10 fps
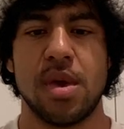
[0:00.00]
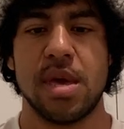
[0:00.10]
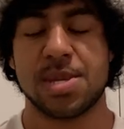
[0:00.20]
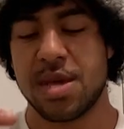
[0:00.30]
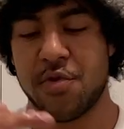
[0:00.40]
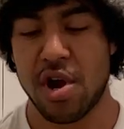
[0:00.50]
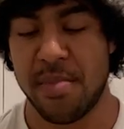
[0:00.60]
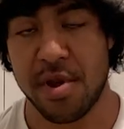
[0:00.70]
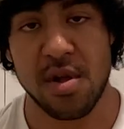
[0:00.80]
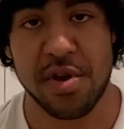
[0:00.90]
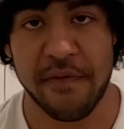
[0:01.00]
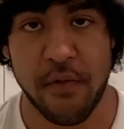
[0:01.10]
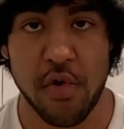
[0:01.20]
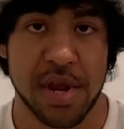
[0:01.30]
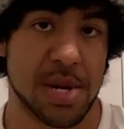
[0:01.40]
Instead of dropping all the way to
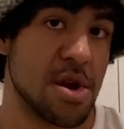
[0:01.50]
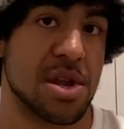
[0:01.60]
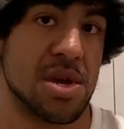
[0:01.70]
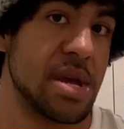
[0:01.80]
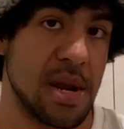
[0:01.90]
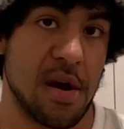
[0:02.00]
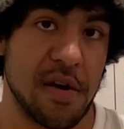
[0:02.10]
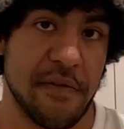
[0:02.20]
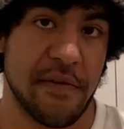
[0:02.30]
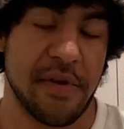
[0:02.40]
40 and turning your heat off.